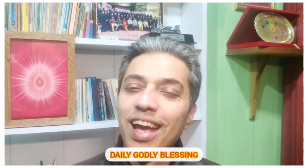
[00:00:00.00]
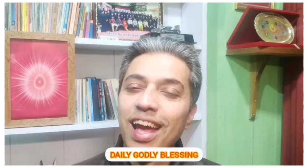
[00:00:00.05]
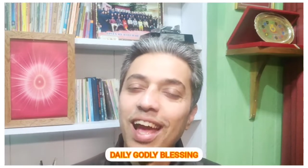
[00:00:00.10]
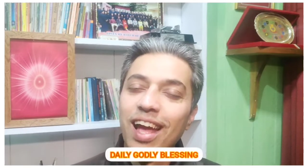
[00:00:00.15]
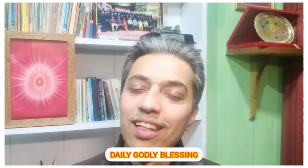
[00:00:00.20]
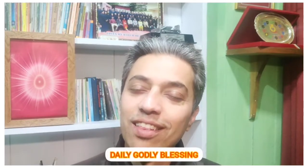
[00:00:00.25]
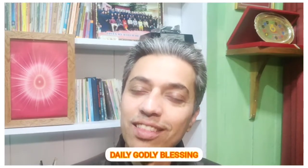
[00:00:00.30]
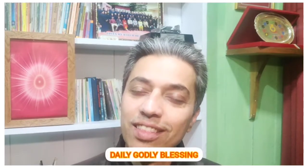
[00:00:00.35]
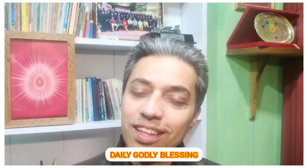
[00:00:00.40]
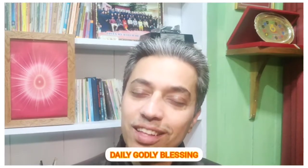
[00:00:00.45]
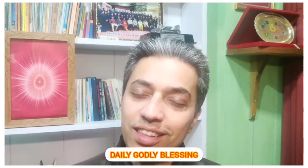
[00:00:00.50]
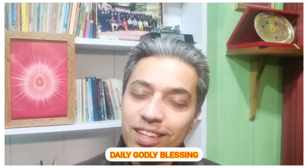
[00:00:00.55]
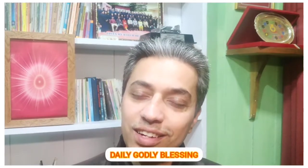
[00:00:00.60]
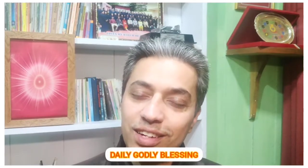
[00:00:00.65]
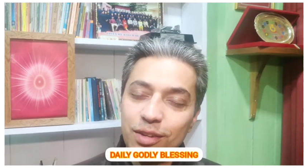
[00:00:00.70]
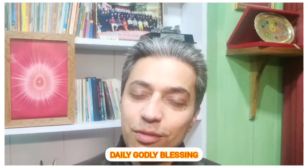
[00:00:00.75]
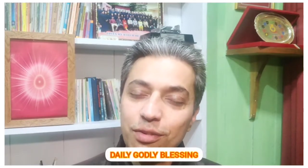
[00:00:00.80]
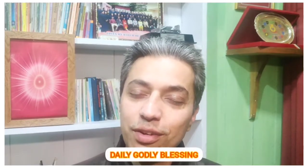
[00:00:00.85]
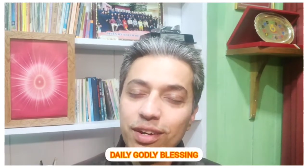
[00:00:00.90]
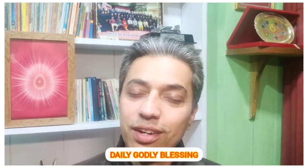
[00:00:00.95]
And then the
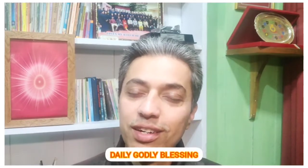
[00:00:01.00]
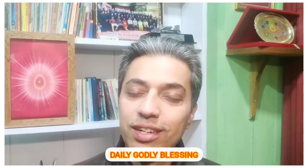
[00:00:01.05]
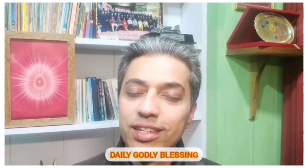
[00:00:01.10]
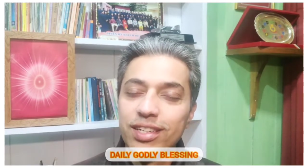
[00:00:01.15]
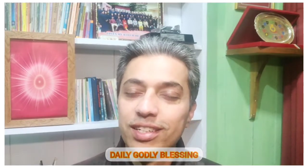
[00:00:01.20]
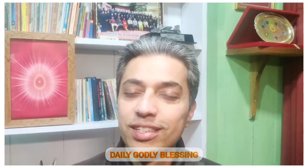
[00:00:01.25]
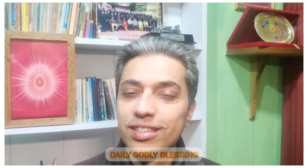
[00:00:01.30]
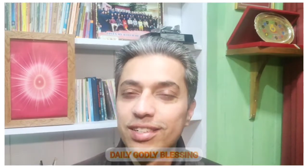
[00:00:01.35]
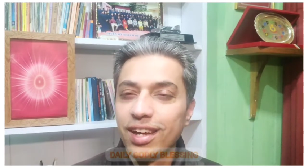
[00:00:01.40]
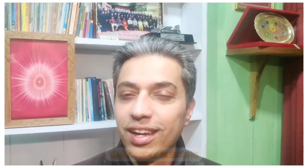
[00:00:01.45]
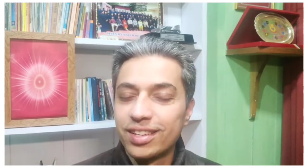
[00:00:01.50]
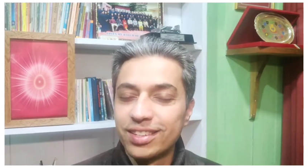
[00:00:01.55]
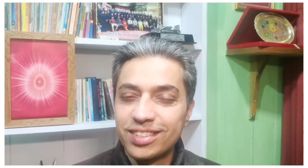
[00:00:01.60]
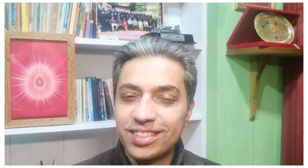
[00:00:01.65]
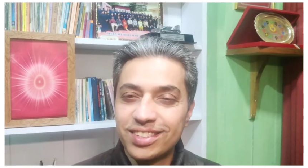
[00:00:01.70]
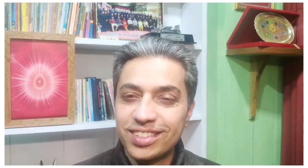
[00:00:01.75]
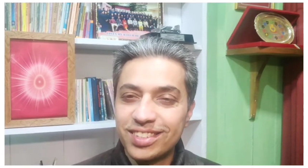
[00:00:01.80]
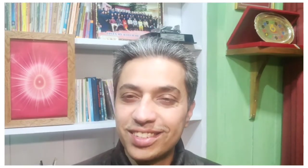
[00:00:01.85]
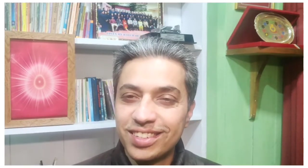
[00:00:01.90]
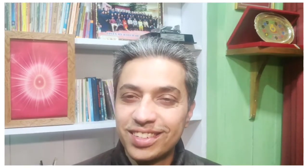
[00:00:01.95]
difficulty
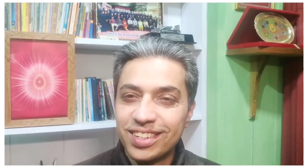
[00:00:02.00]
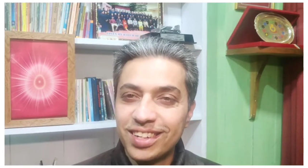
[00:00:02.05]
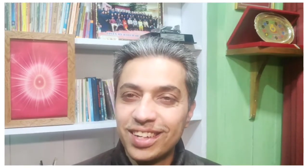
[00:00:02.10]
starts.